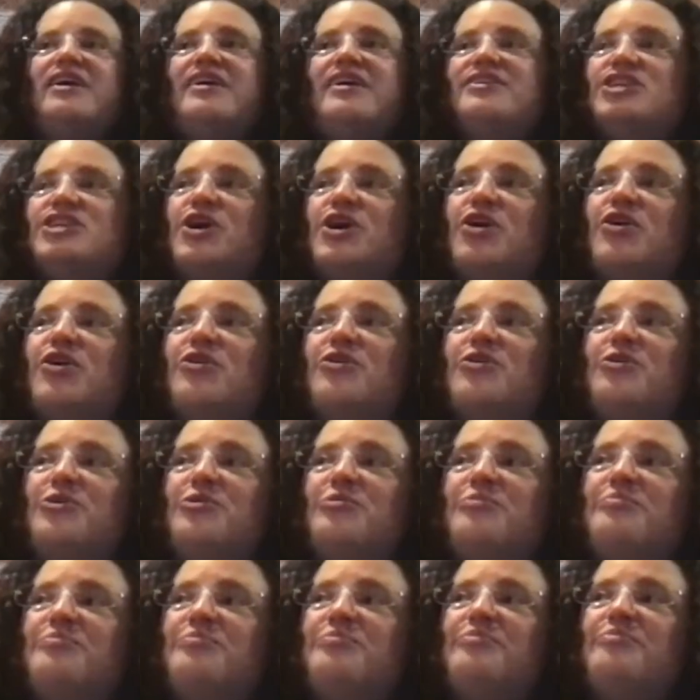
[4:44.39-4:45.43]

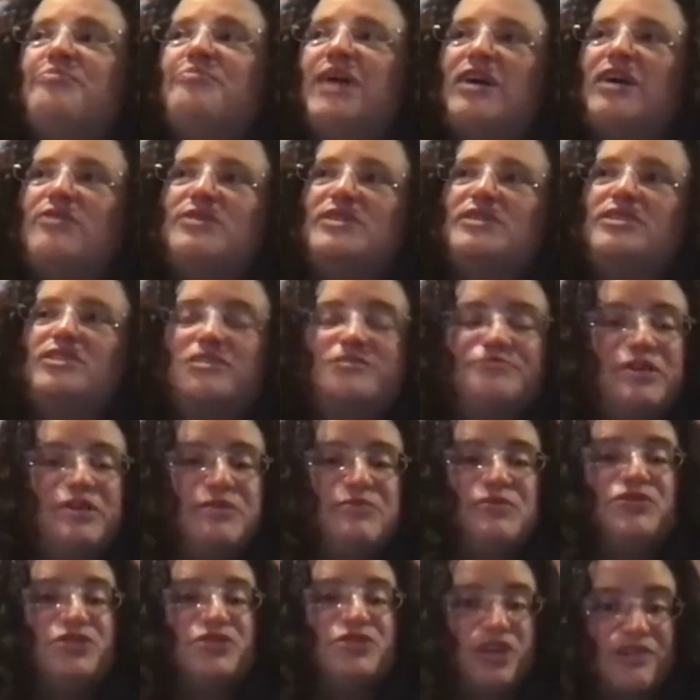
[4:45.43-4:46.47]
So back when people
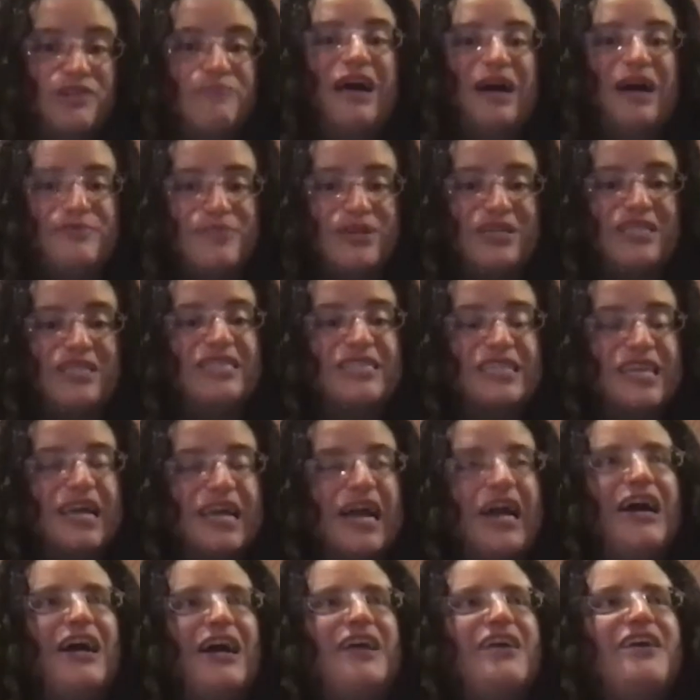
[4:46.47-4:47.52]
started mapping the
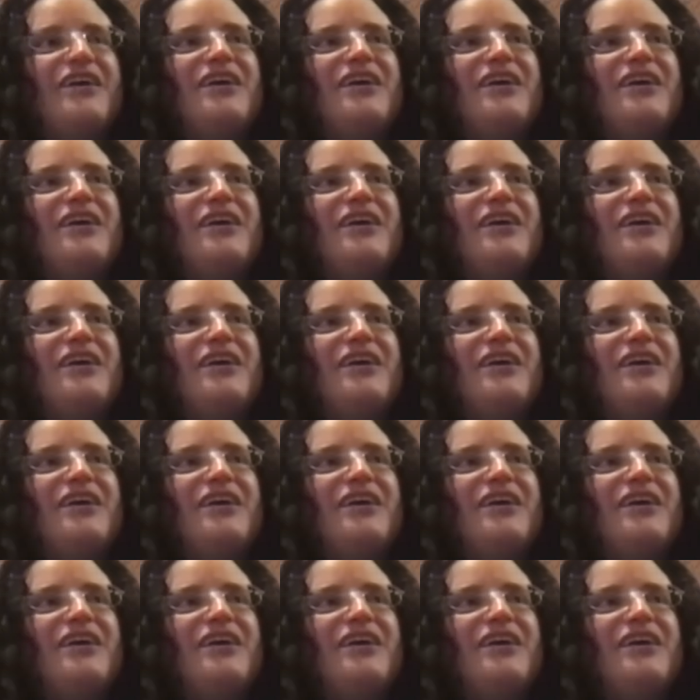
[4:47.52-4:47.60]
sky,